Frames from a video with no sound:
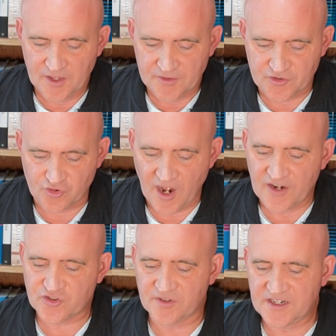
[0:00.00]
The
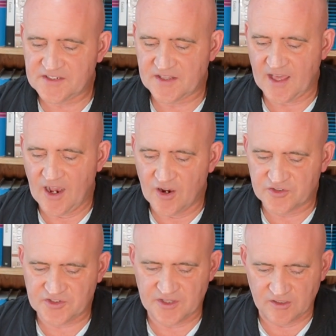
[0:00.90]
treasuries of the
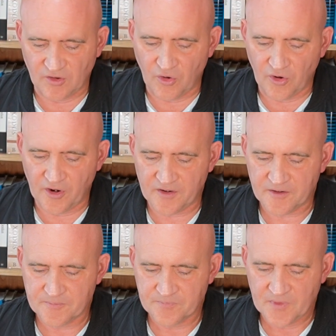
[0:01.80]
house of the
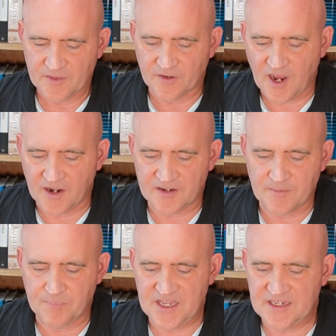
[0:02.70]
Lord, they're cut
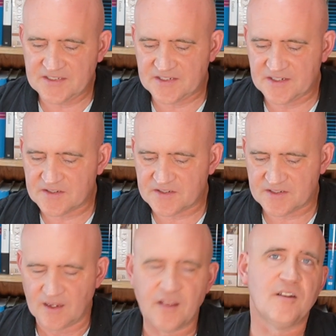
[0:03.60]
into
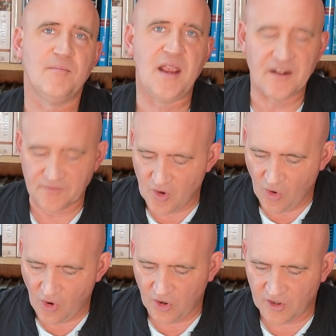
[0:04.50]
pieces. They're made of
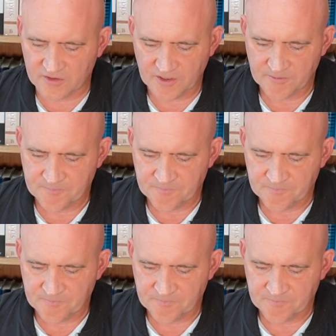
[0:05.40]
gold.